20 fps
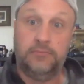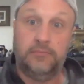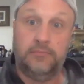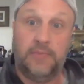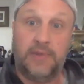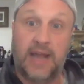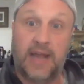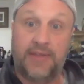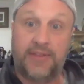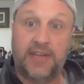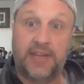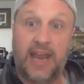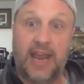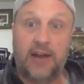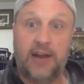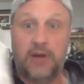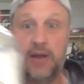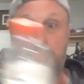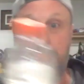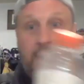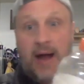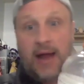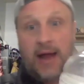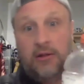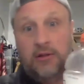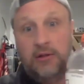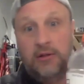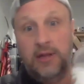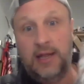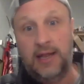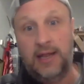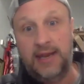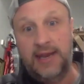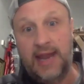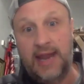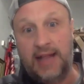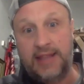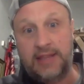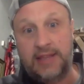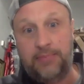Not the Gatorade bottle,
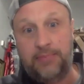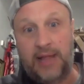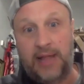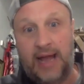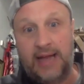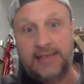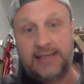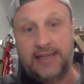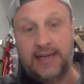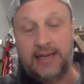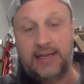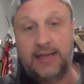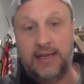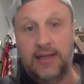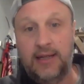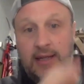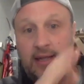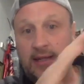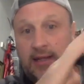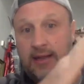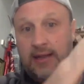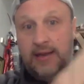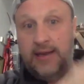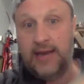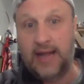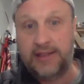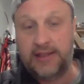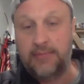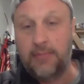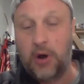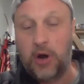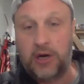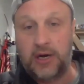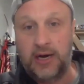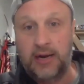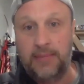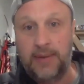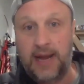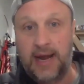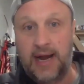not the plastic, not the
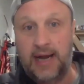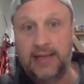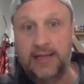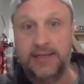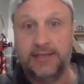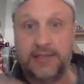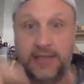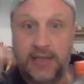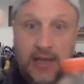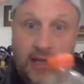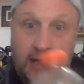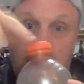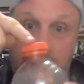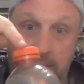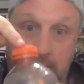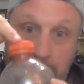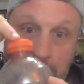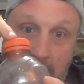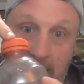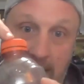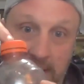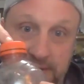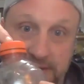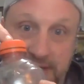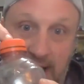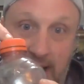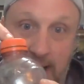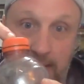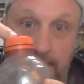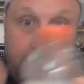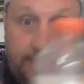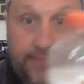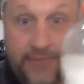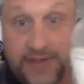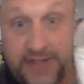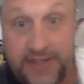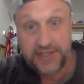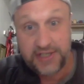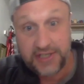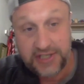marketing behind this, the bottle top.
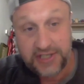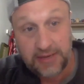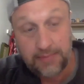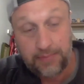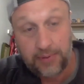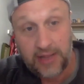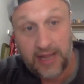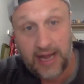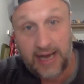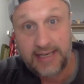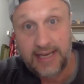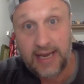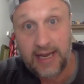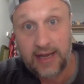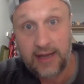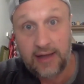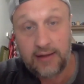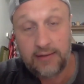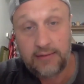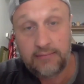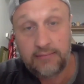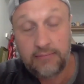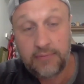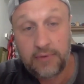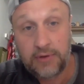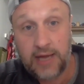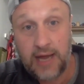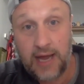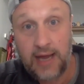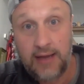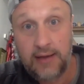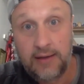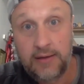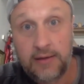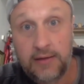This simple idea, okay?